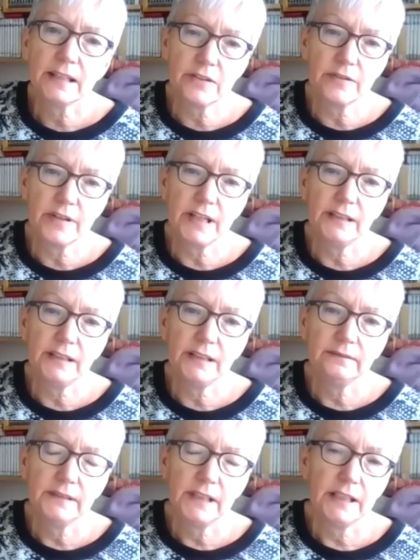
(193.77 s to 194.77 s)
they're
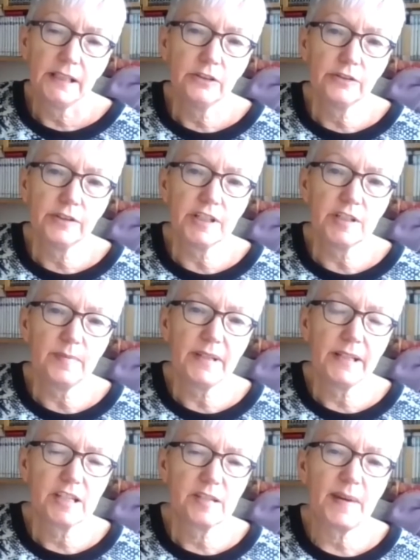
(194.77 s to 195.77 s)
still
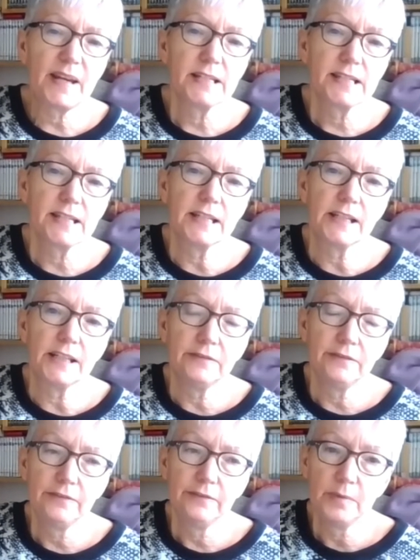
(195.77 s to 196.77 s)
incredibly
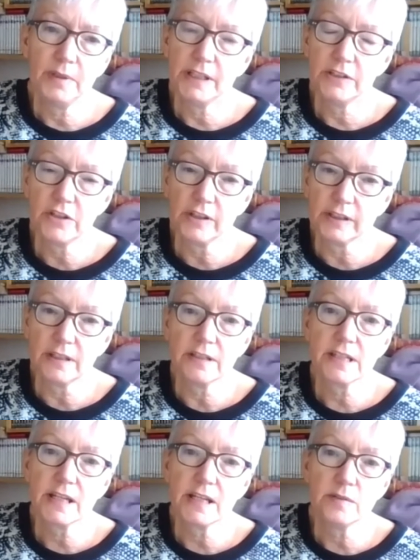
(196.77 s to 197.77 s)
expensive, which I can
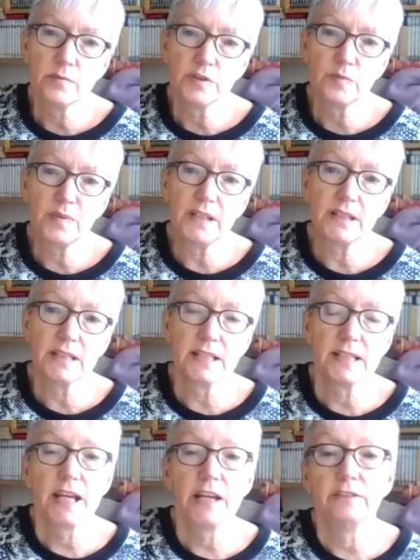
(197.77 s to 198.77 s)
see would be a
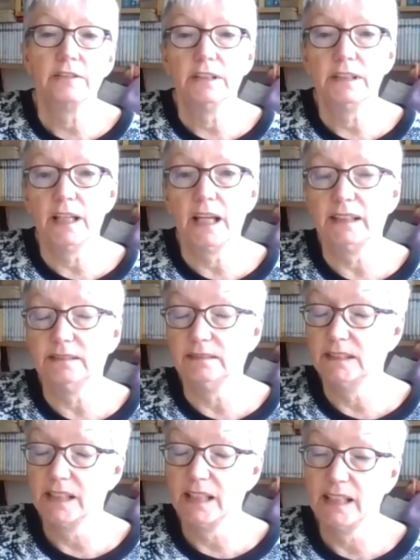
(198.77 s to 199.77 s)
deterrent,
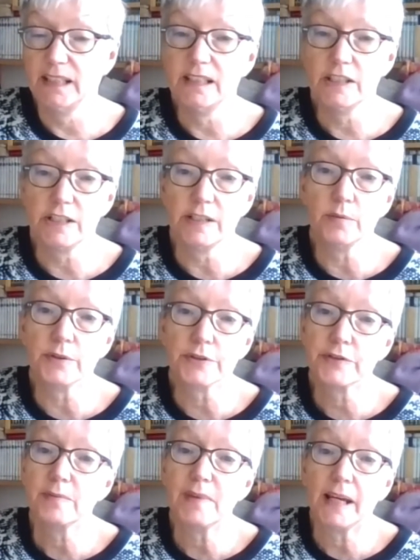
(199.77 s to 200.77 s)
and it initially
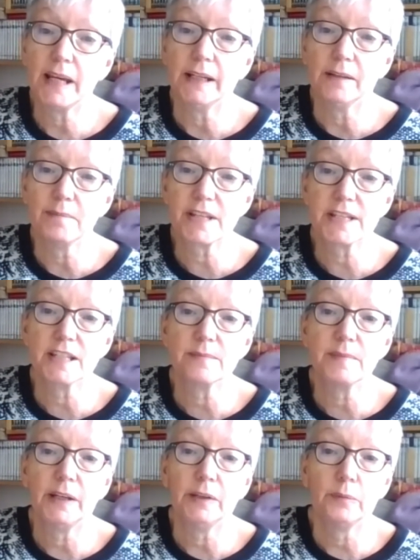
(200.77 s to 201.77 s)
was for me, I must
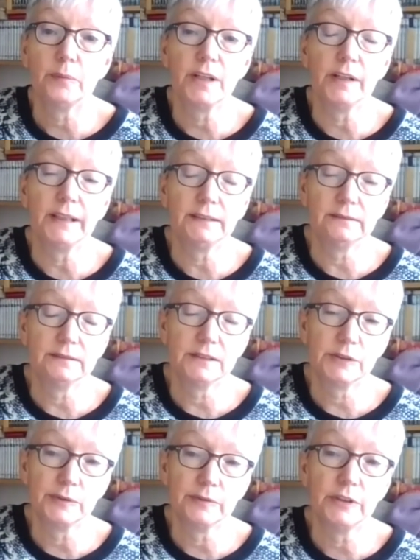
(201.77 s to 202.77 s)
admit. When I
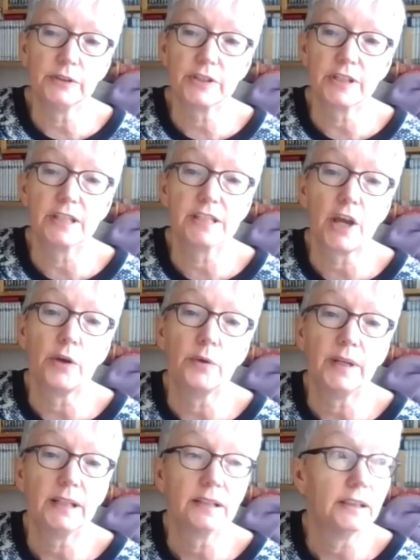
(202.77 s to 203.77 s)
sort of looked at the
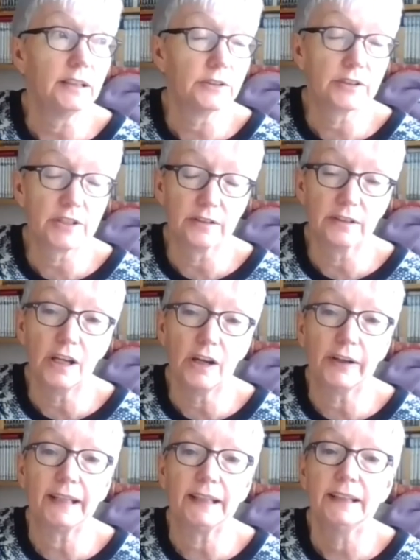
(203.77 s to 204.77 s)
Zoe and I looked
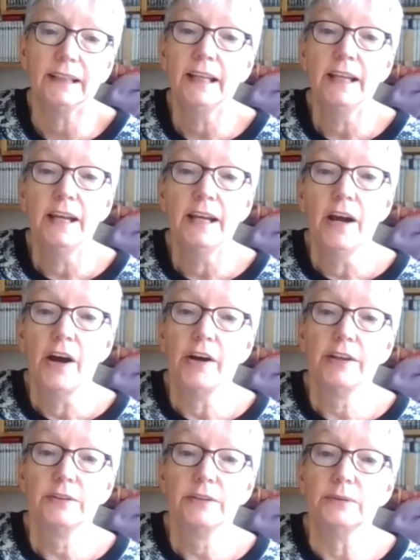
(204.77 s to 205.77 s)
online,
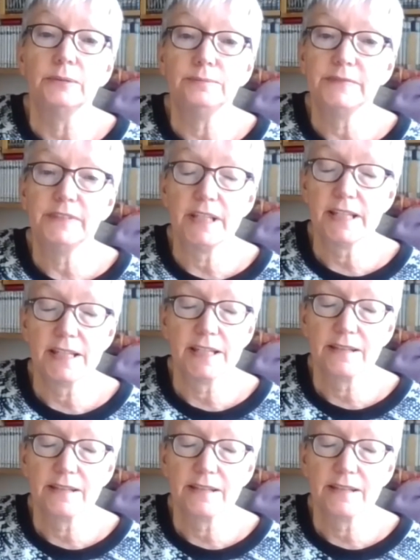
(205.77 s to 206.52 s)
I thought, this is